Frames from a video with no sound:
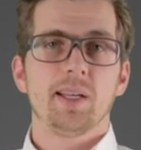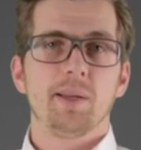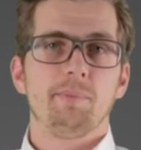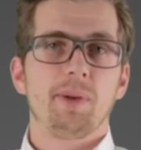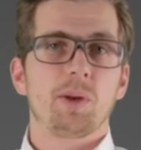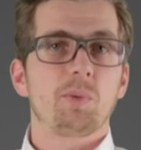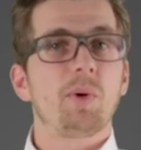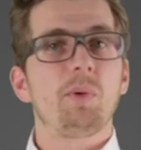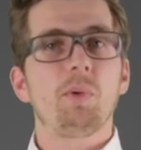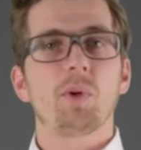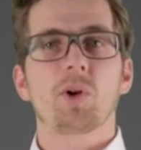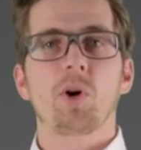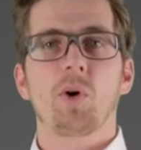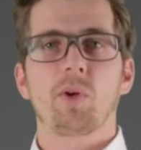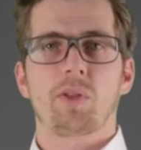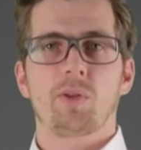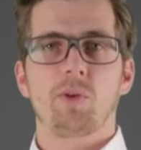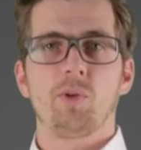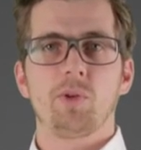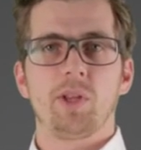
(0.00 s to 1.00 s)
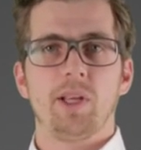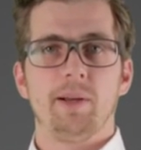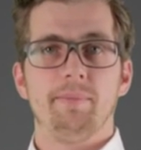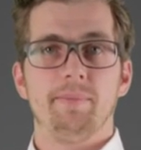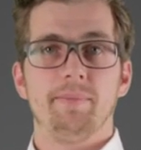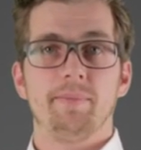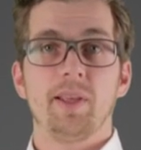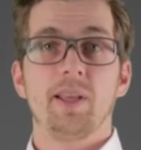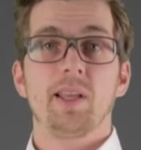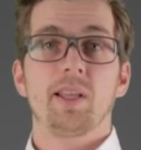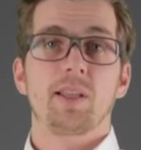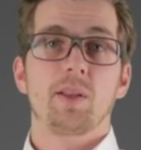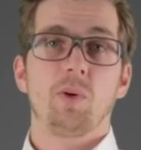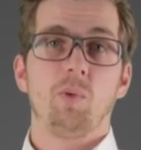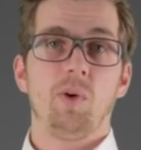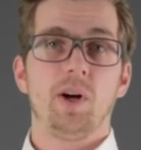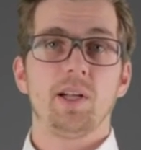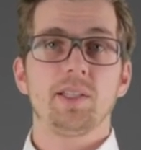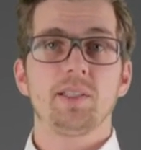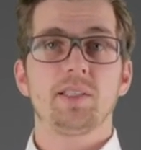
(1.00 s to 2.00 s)
But we will go through them, the
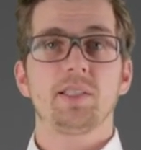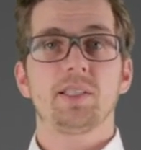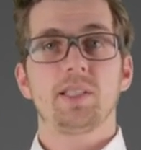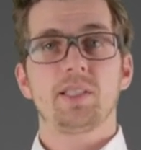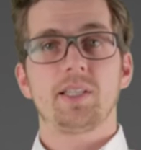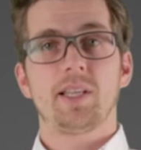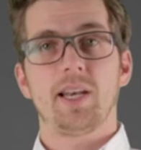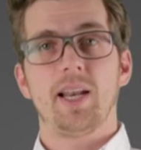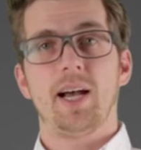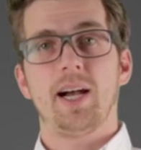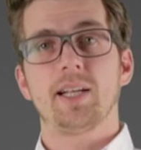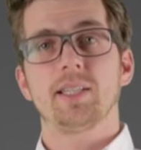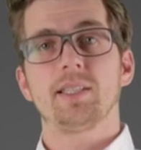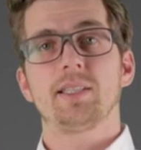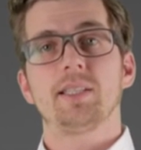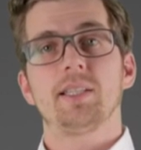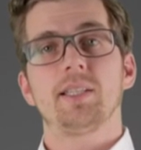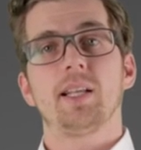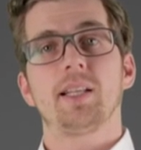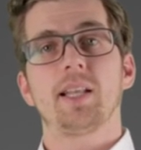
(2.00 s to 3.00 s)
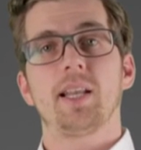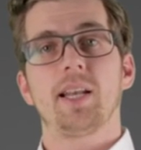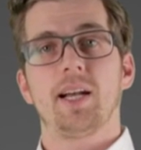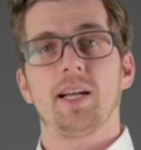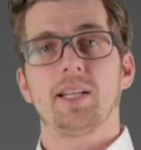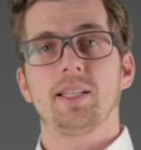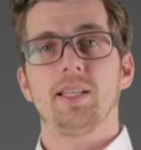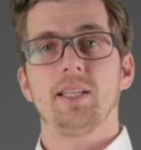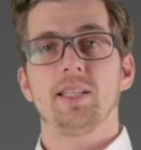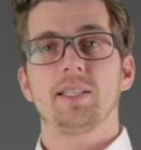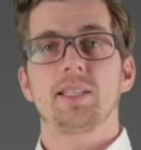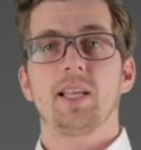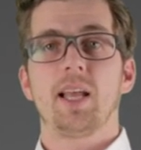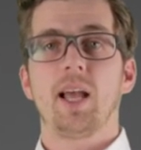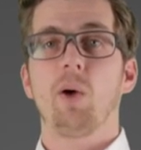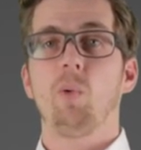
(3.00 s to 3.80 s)
ones, the nines and the nineties,